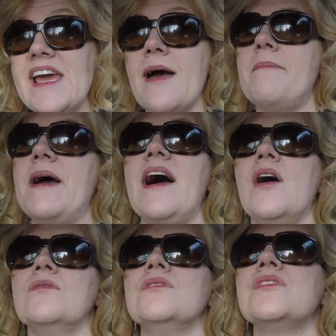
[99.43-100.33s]

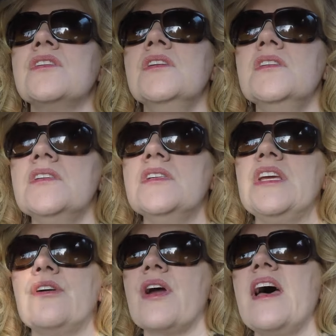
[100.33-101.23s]
about,
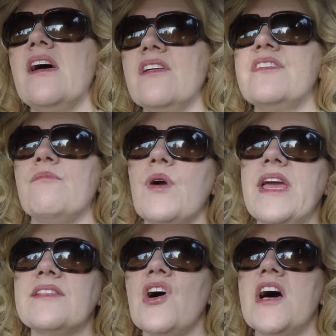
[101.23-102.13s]
you know, health and
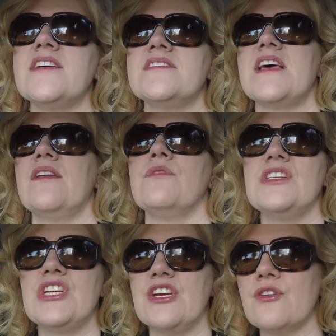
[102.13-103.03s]
weight loss and reaching your